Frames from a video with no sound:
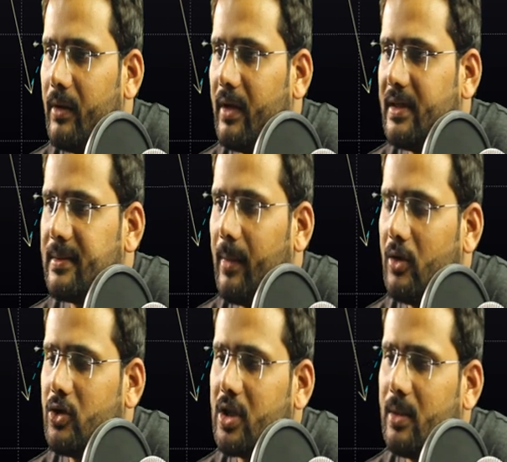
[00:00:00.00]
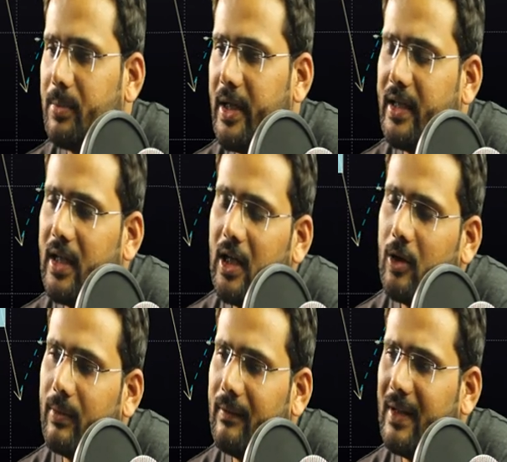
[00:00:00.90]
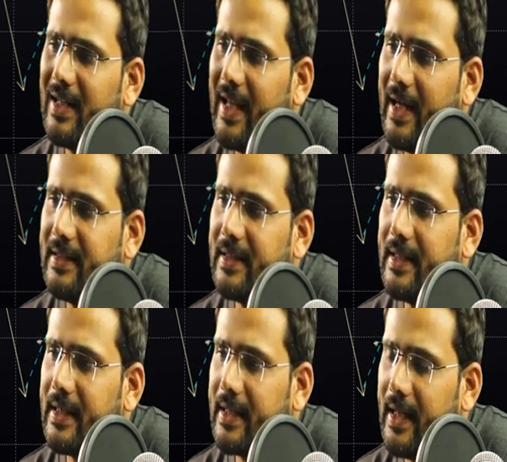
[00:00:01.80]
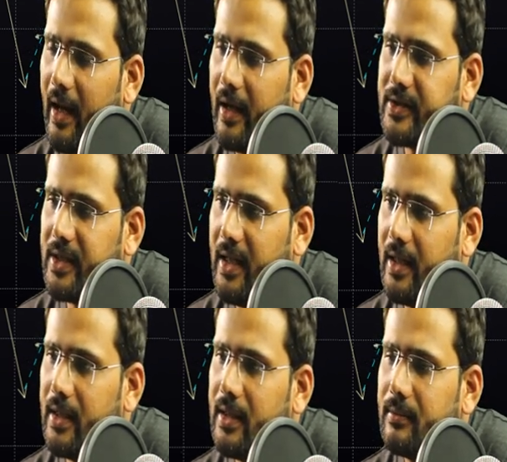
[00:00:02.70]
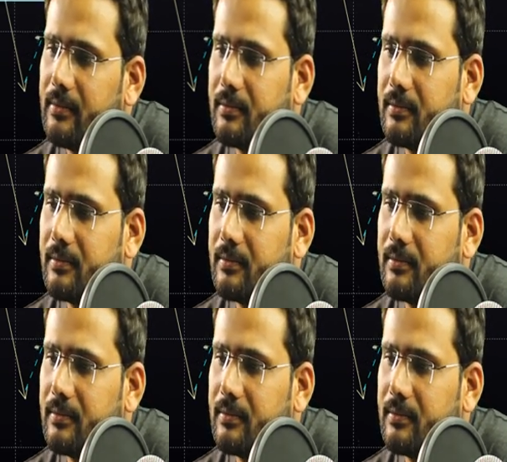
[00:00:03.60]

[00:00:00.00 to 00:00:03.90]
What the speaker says: Wave 1 is about to complete. We will get a correction here,